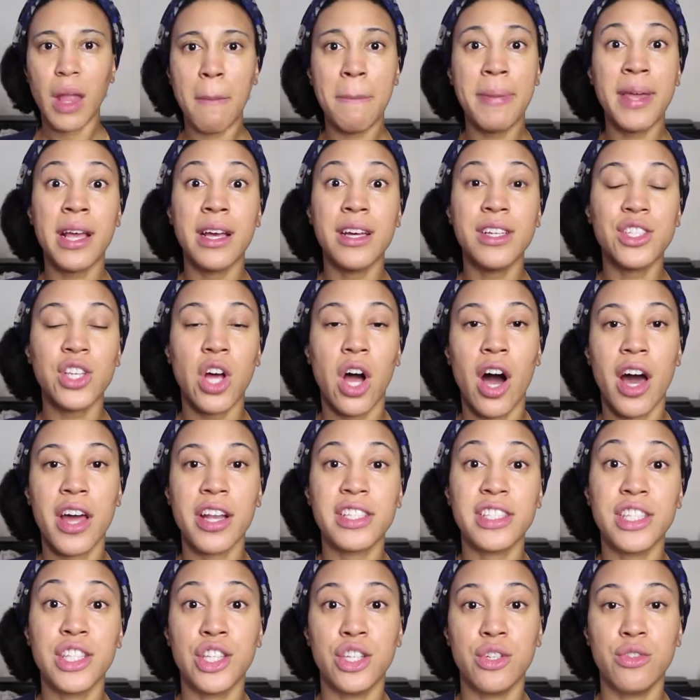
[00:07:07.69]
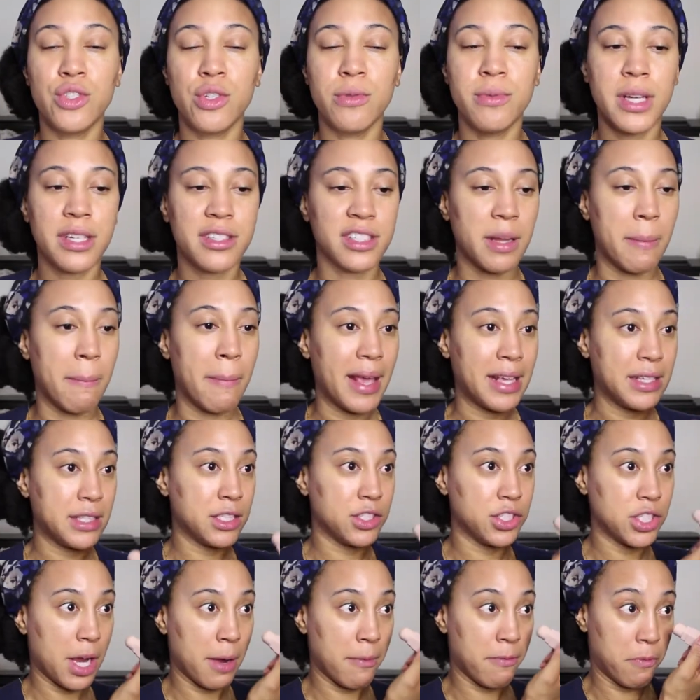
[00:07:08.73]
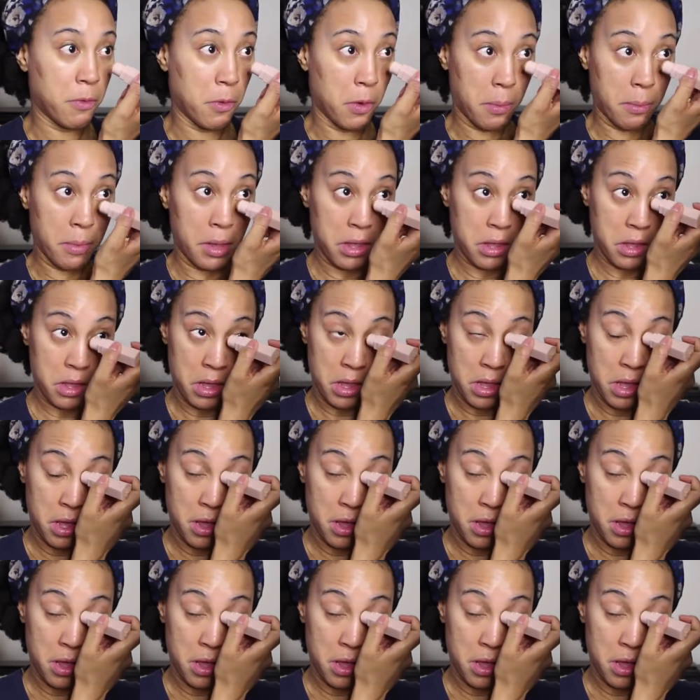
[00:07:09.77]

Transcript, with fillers: Because honestly, YouTube does an amazing job for me.